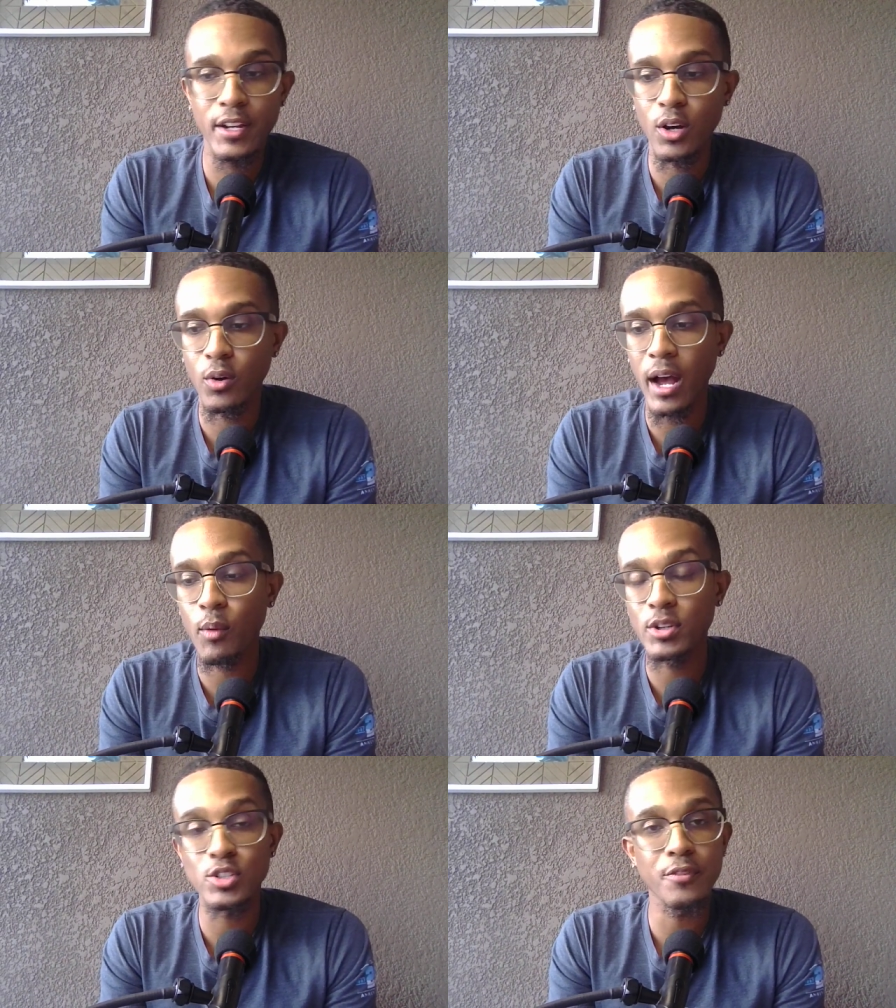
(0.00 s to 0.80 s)
You know, I
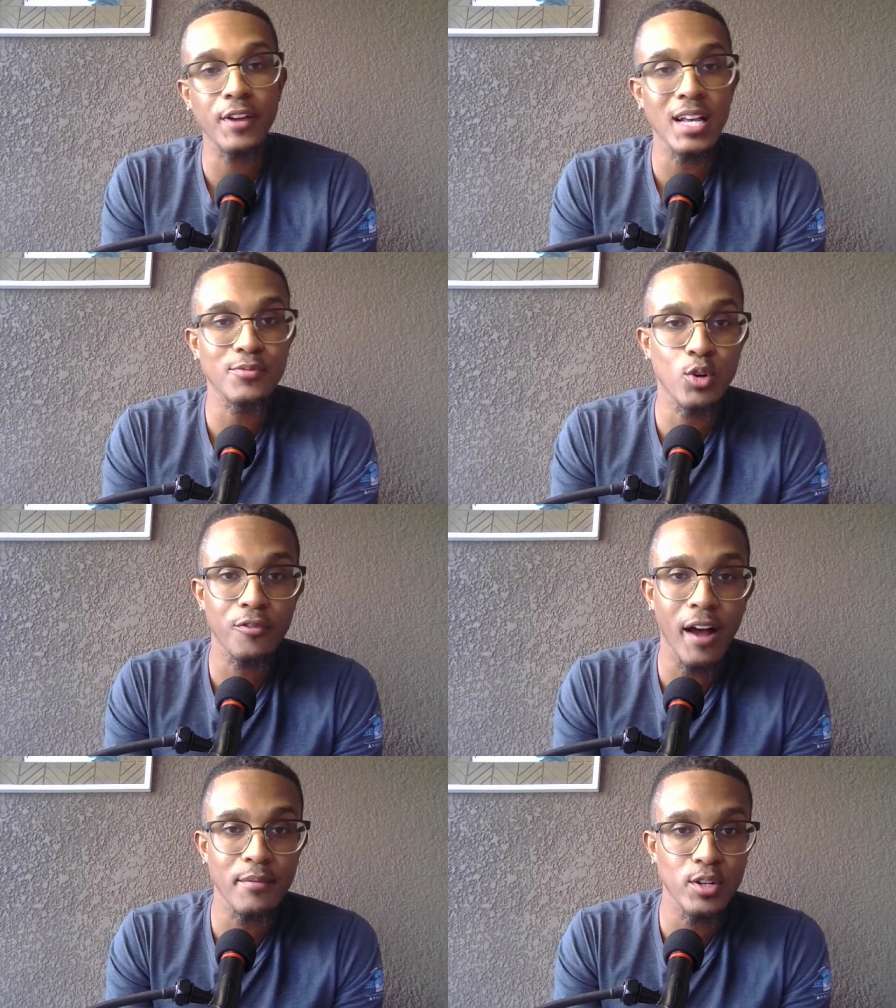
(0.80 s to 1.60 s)
want you to fast forward
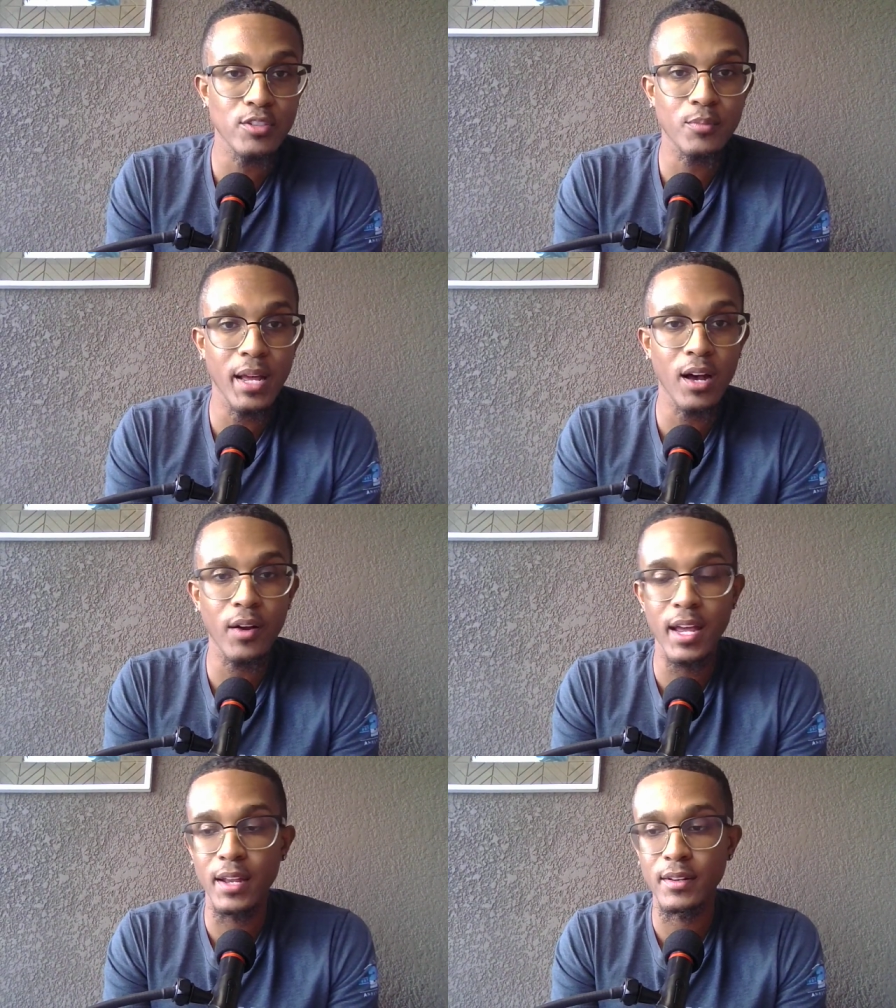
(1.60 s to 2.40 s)
five years from now,
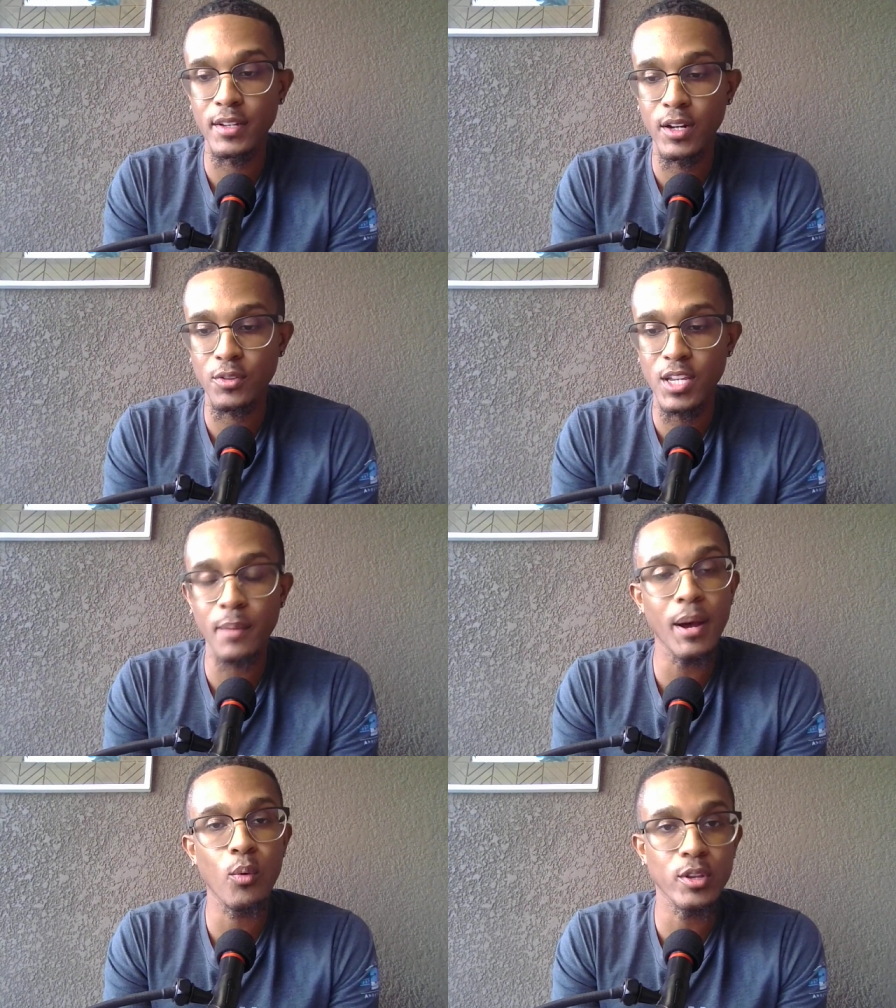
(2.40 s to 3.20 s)
and you know, think
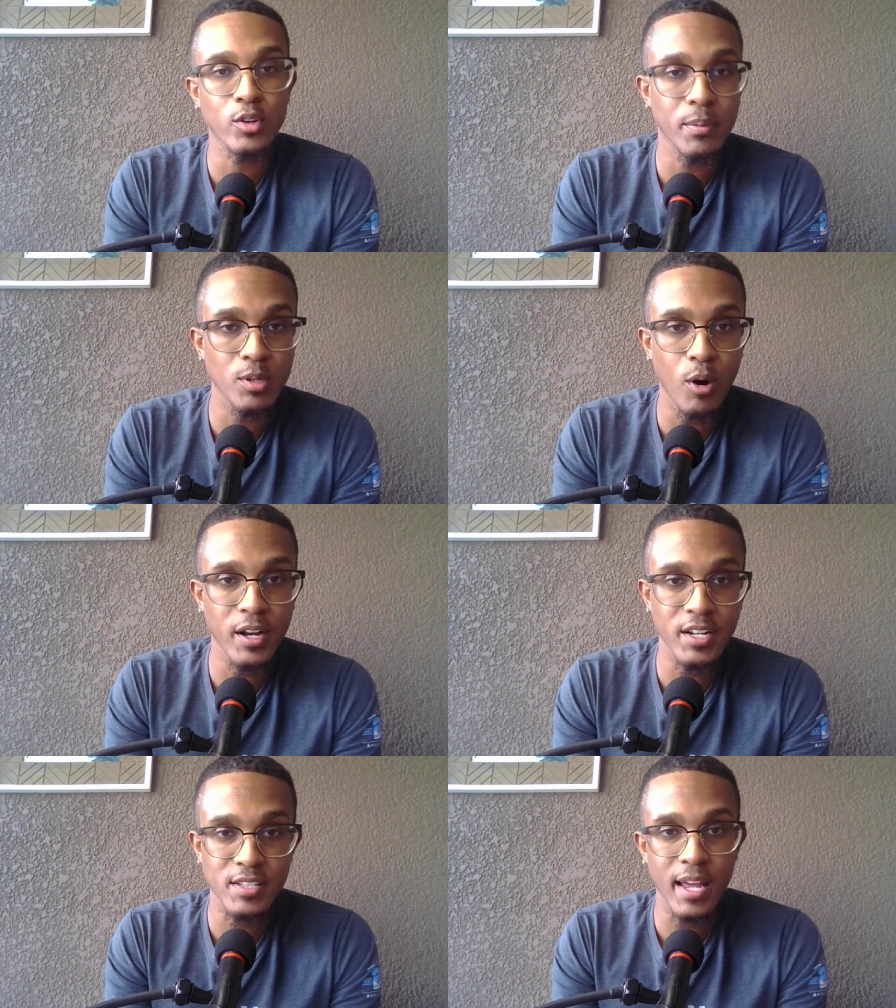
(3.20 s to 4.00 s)
about where the crypto
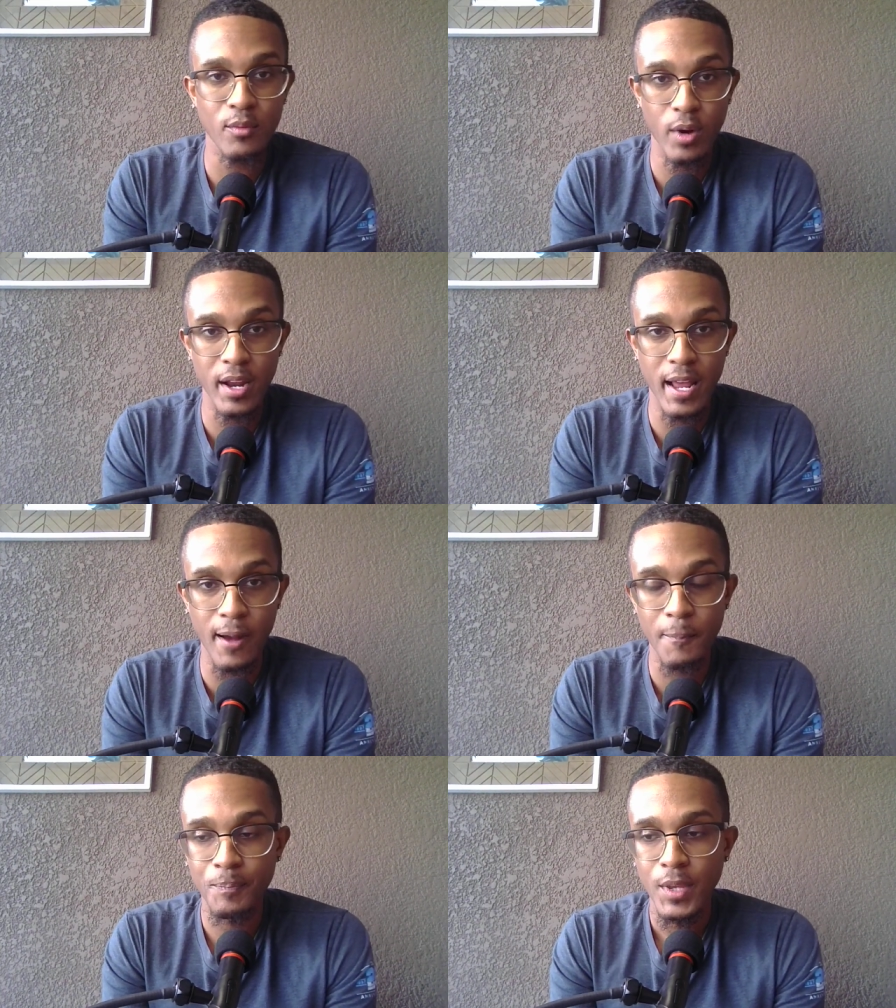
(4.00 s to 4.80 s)
market is at right
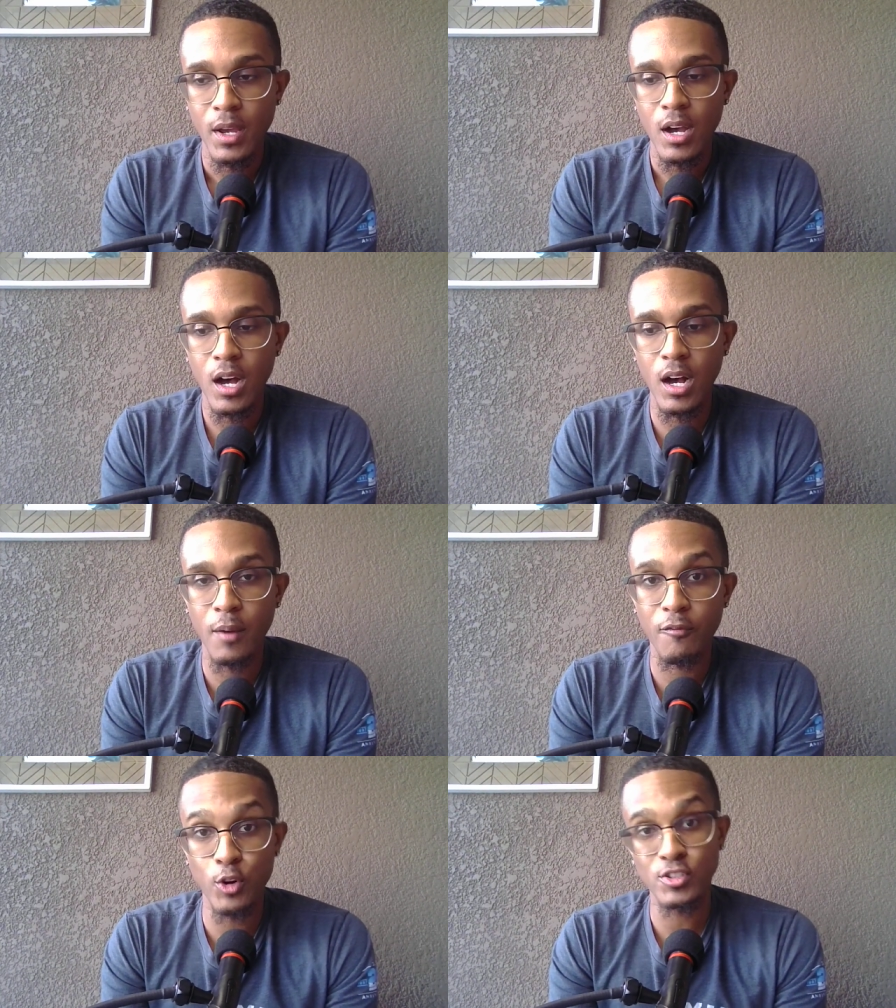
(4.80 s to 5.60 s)
now
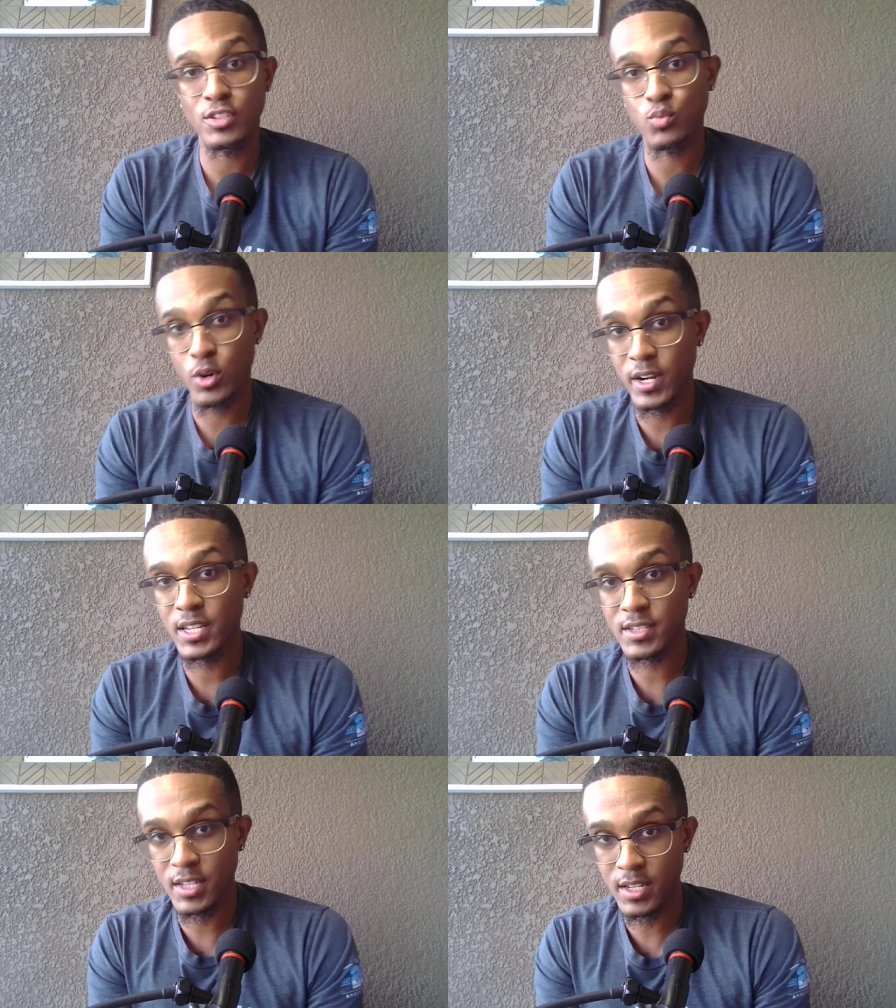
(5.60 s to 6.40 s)
um, versus where it
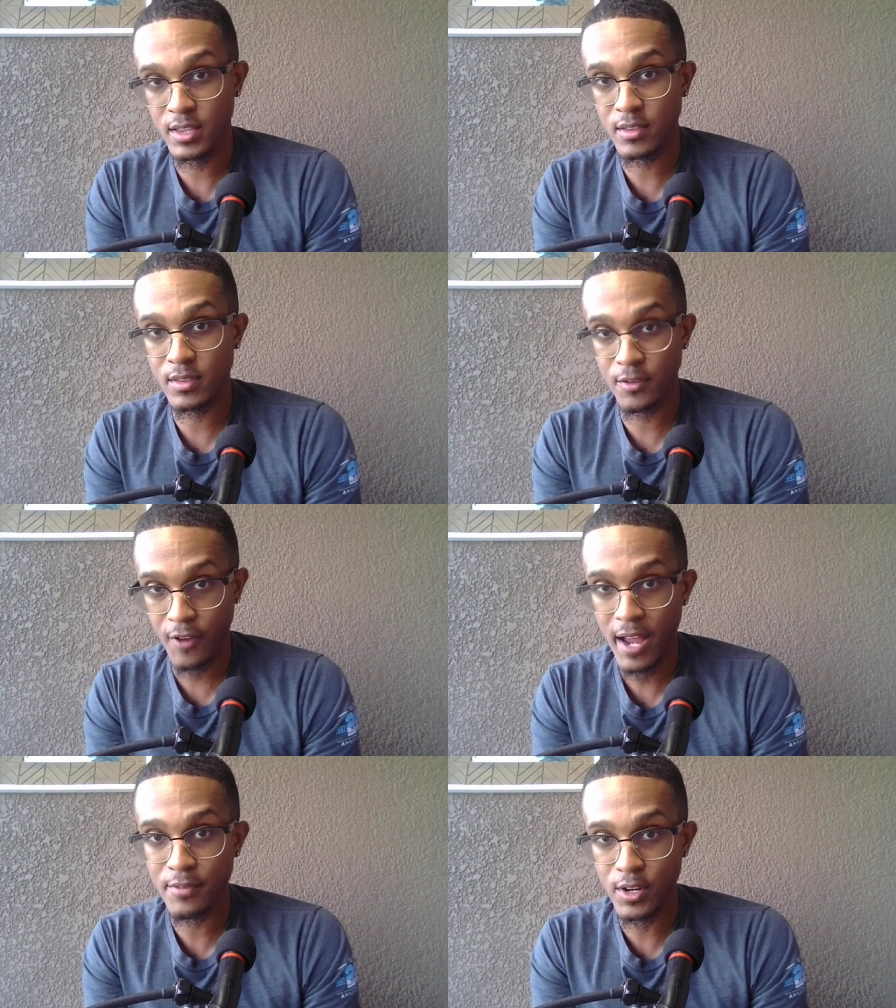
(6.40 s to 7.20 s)
is in the
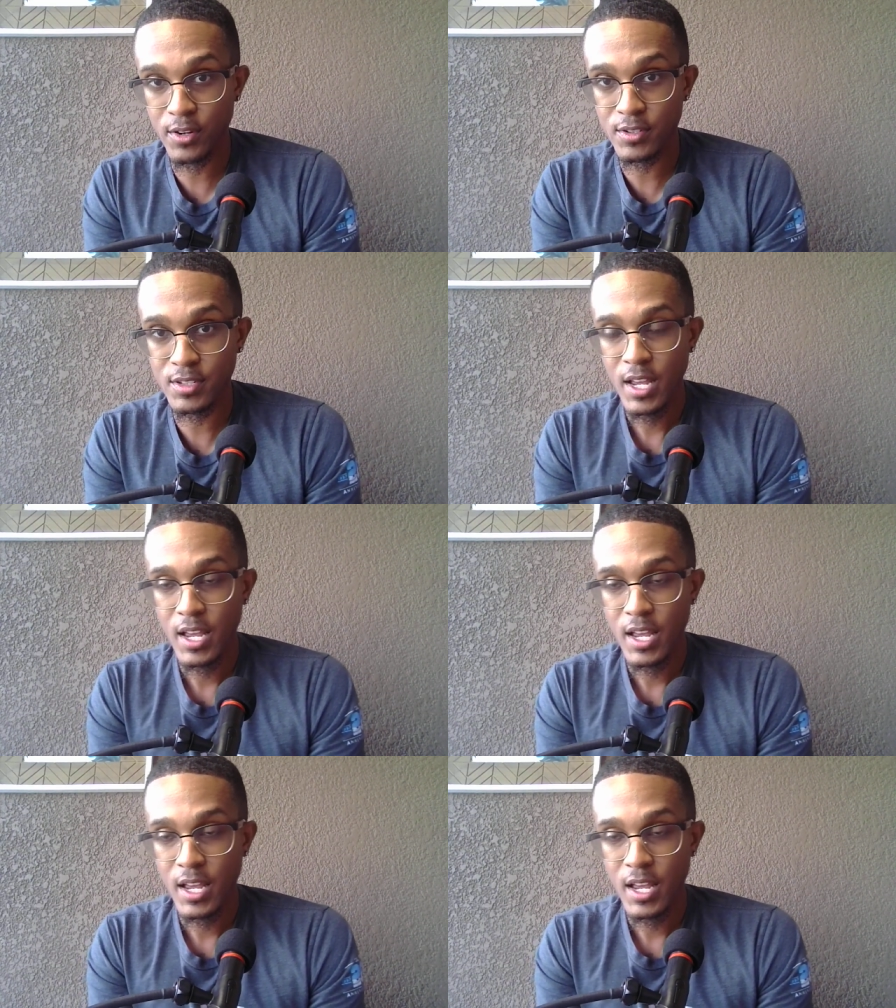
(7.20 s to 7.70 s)
five years.